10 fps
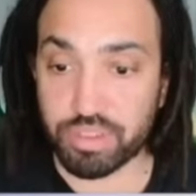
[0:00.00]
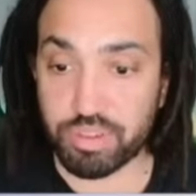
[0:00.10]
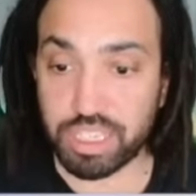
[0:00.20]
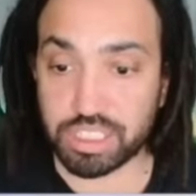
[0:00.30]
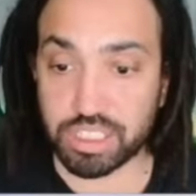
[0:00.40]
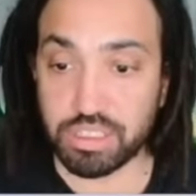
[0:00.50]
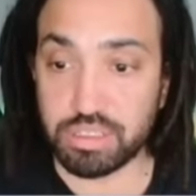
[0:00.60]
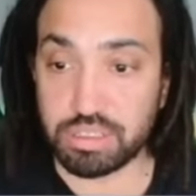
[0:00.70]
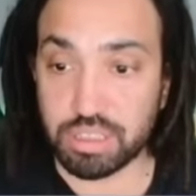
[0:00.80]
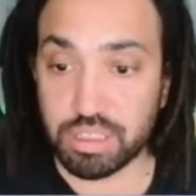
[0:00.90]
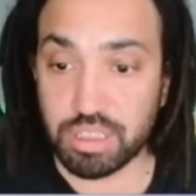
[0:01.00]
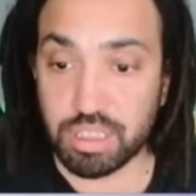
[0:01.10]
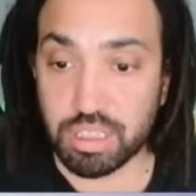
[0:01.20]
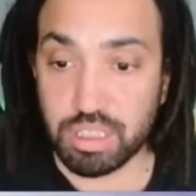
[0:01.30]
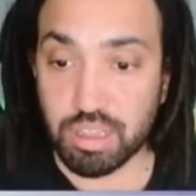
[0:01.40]
fraction,
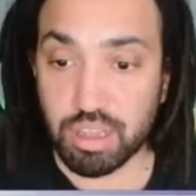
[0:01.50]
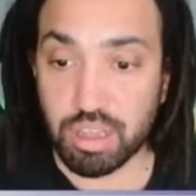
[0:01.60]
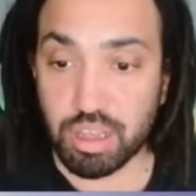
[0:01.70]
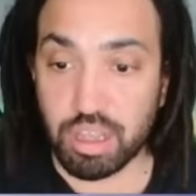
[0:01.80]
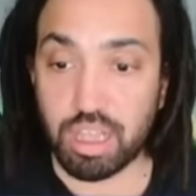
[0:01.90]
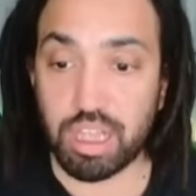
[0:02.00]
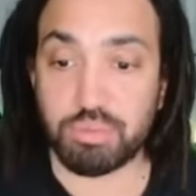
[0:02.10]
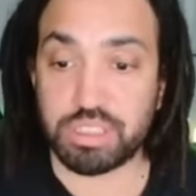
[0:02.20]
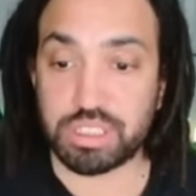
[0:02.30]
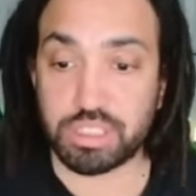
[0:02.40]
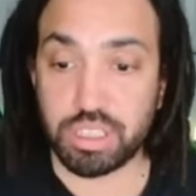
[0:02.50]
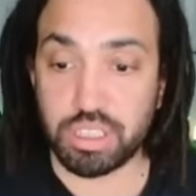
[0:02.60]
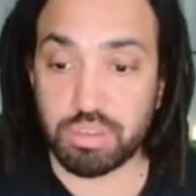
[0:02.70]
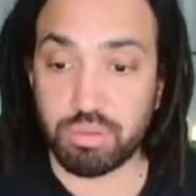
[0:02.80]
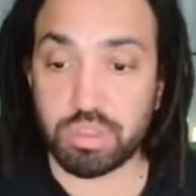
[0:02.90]
which is
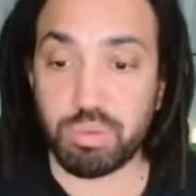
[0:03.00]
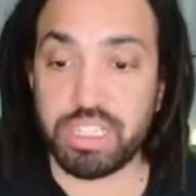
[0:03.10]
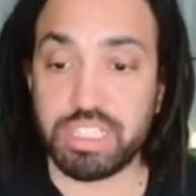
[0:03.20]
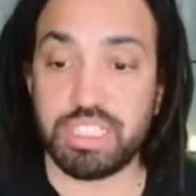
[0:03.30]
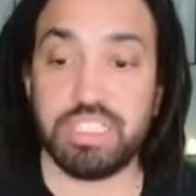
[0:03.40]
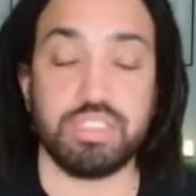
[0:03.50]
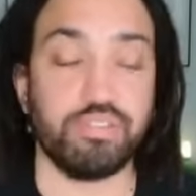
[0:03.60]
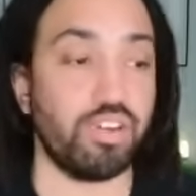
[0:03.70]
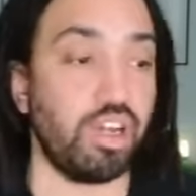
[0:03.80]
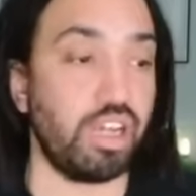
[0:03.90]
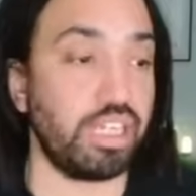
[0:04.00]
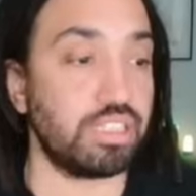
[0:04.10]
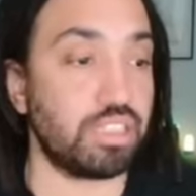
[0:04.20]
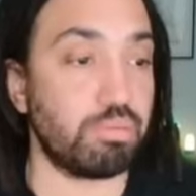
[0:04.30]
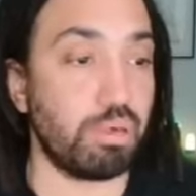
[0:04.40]
good. So we just need to
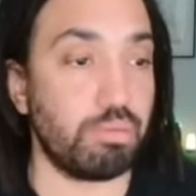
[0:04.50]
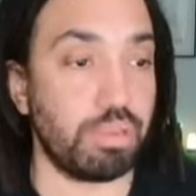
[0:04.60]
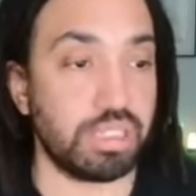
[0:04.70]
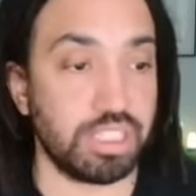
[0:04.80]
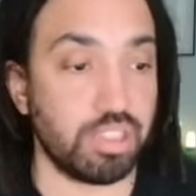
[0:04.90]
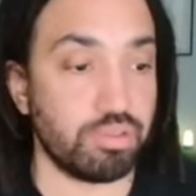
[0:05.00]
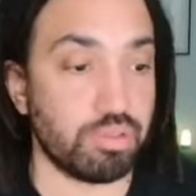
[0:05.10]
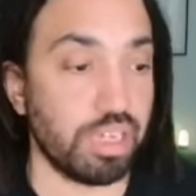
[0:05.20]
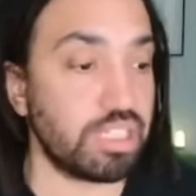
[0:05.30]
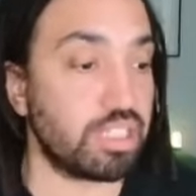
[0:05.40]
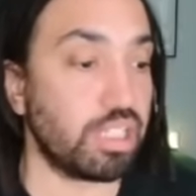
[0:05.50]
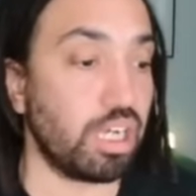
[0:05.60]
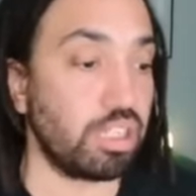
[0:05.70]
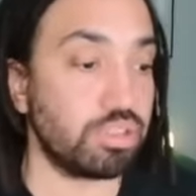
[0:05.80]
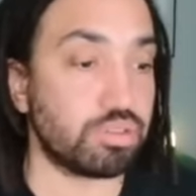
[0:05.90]
find the probability of greater than
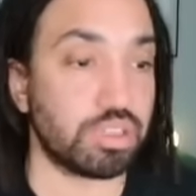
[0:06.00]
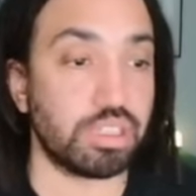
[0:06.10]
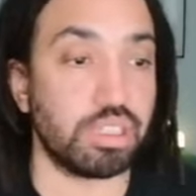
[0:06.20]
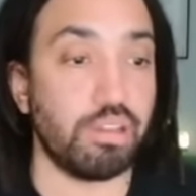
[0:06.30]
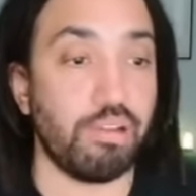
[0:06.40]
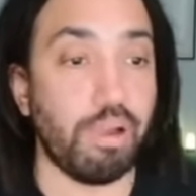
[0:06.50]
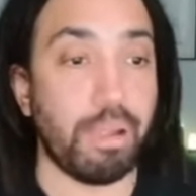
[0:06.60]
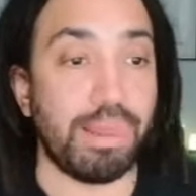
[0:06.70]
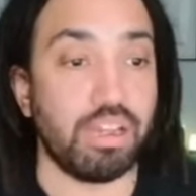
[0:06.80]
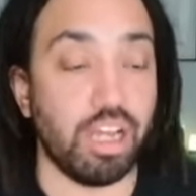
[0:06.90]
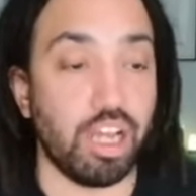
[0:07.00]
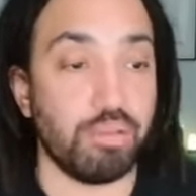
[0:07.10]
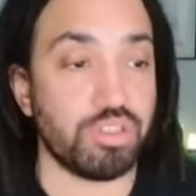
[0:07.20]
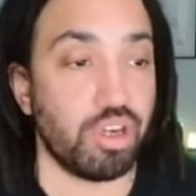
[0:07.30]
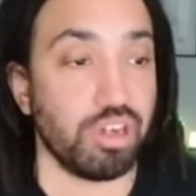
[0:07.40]
100.
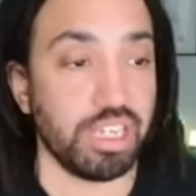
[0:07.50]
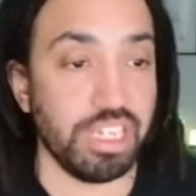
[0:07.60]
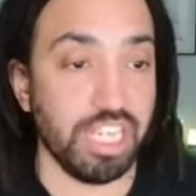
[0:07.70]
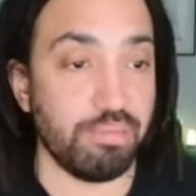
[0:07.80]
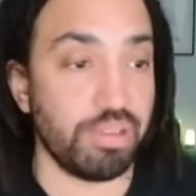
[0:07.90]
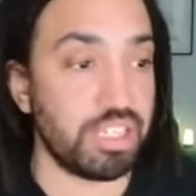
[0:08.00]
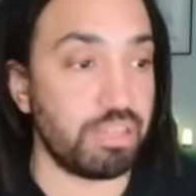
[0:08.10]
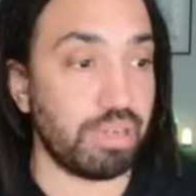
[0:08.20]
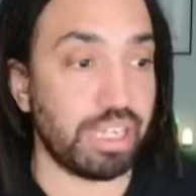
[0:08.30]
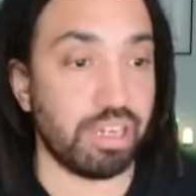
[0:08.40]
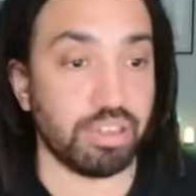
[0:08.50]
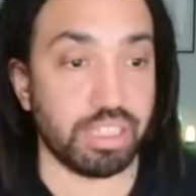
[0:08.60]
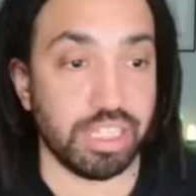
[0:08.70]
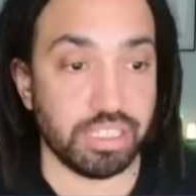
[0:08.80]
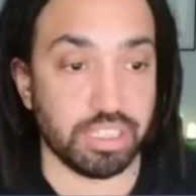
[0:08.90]
So I'm going to keep this in my
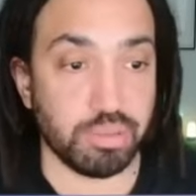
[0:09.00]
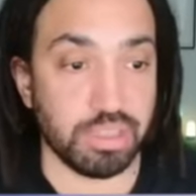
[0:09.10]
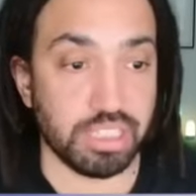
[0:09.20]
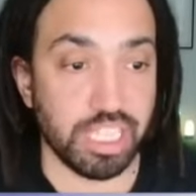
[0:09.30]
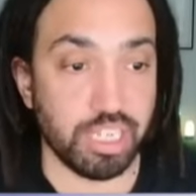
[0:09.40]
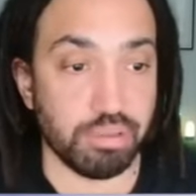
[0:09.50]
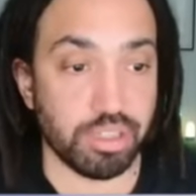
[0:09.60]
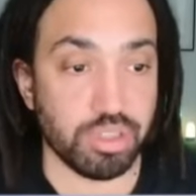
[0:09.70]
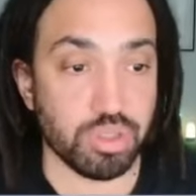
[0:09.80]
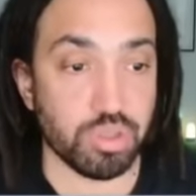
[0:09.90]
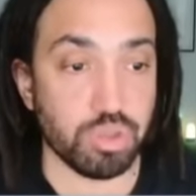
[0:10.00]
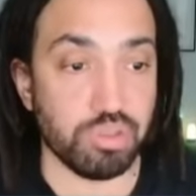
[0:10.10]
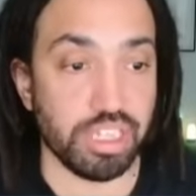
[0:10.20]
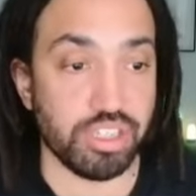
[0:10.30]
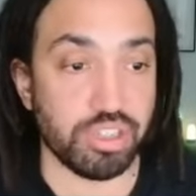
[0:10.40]
calculator. So once again, I'm going to store
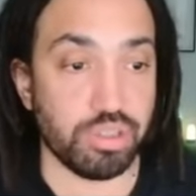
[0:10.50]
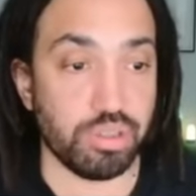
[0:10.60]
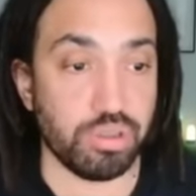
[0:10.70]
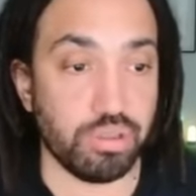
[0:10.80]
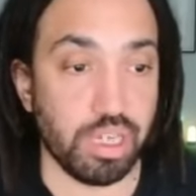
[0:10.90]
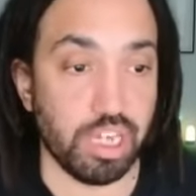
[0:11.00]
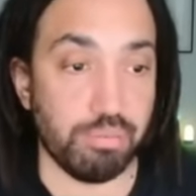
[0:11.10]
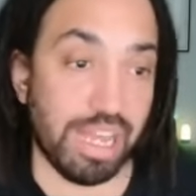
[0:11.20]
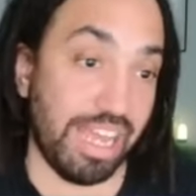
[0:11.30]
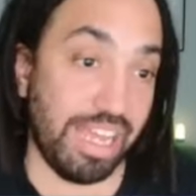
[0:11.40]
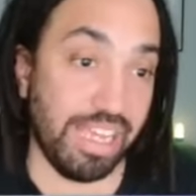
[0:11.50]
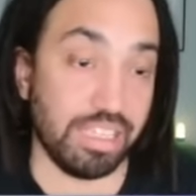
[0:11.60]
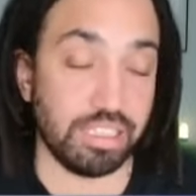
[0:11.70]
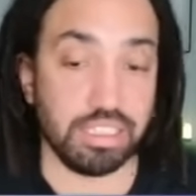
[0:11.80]
it to A.